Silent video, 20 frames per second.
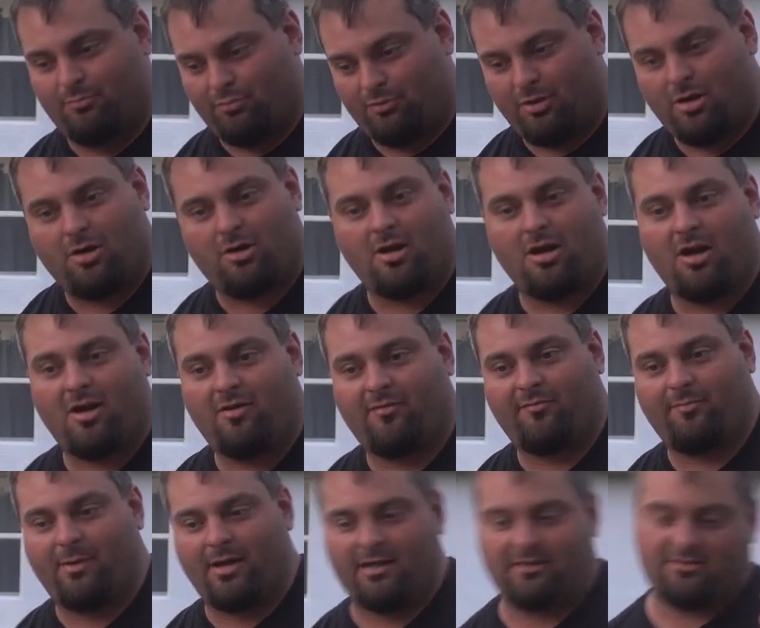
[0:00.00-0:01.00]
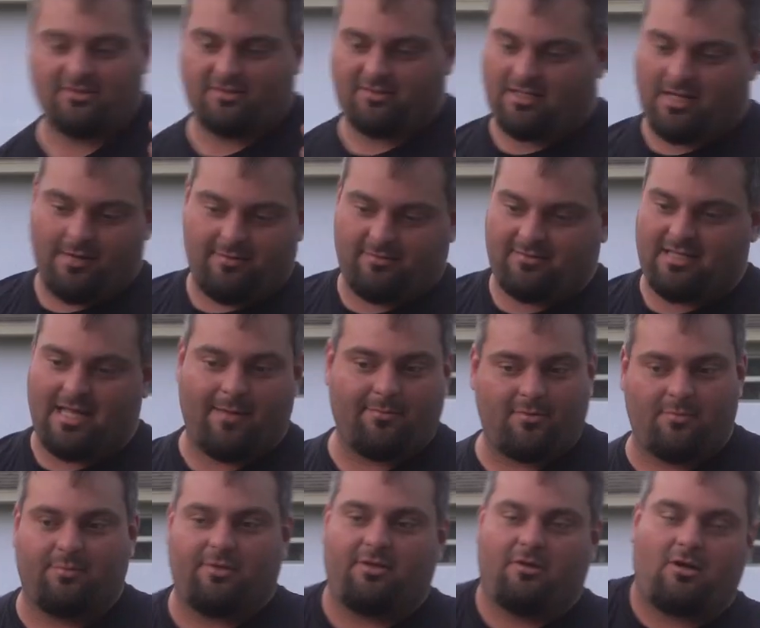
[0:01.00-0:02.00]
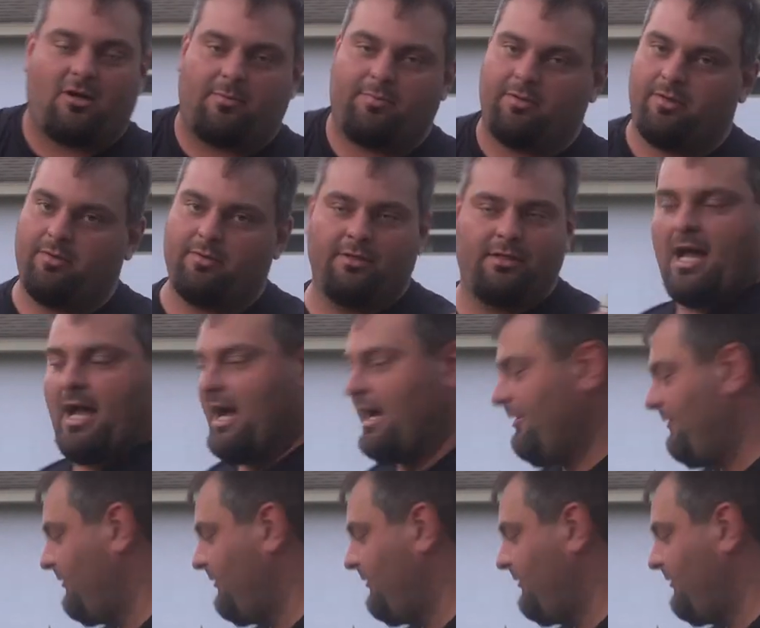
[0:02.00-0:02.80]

brought off by just stabbing them with a harpoon. I